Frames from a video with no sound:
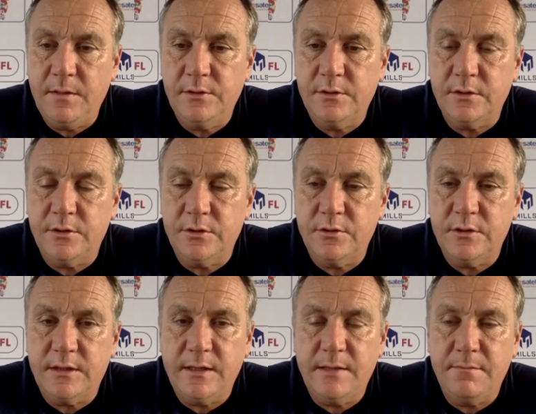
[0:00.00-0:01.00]
as soon as I
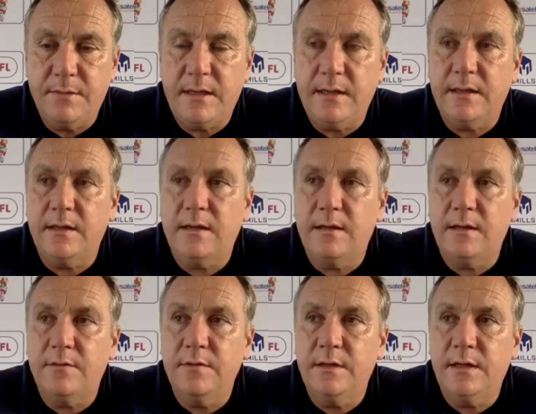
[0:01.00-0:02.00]
came back and I
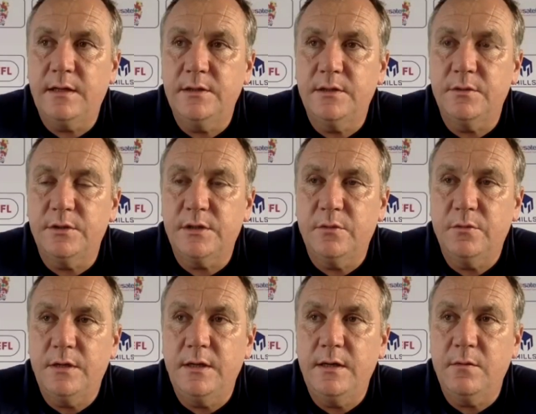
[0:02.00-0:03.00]
realised he was still
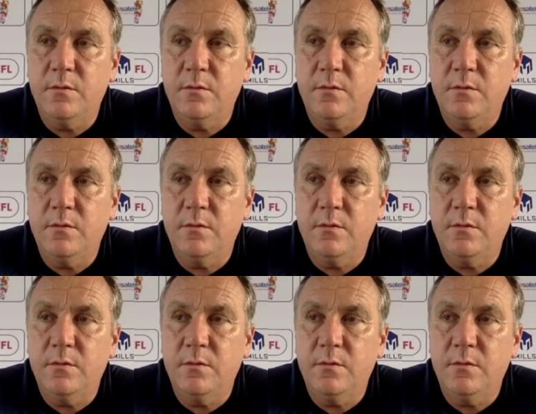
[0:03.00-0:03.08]
here,